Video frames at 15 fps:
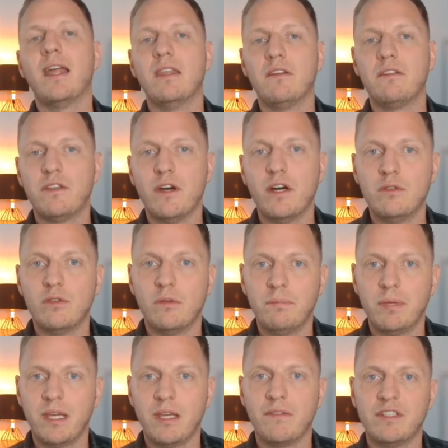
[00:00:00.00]
and the third
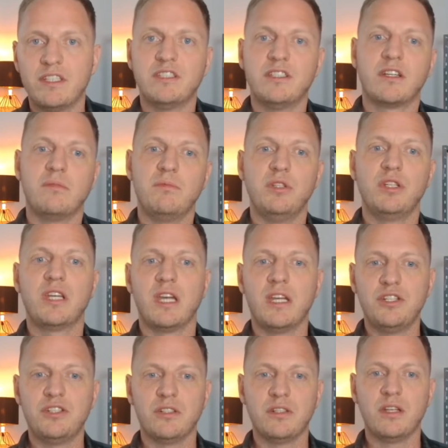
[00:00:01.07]
one being visitor
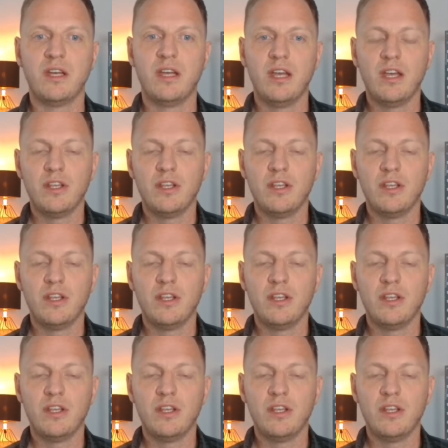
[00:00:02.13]
communication.